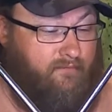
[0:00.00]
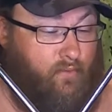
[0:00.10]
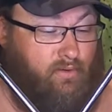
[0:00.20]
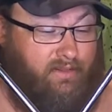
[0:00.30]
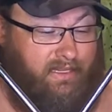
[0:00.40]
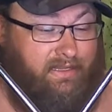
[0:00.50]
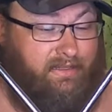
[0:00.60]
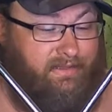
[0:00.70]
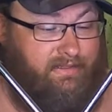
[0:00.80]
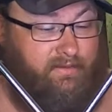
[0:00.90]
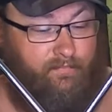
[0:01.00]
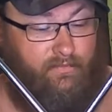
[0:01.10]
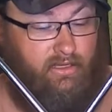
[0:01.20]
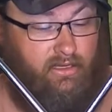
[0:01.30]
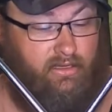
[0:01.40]
4 lengths.
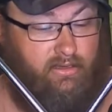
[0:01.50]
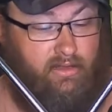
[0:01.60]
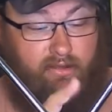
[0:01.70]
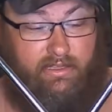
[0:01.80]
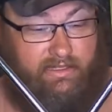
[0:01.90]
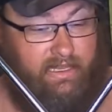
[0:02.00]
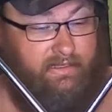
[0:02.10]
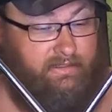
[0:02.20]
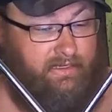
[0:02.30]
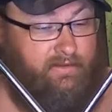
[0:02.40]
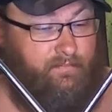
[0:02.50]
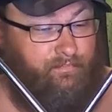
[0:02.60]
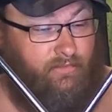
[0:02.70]
I'll get that in a second.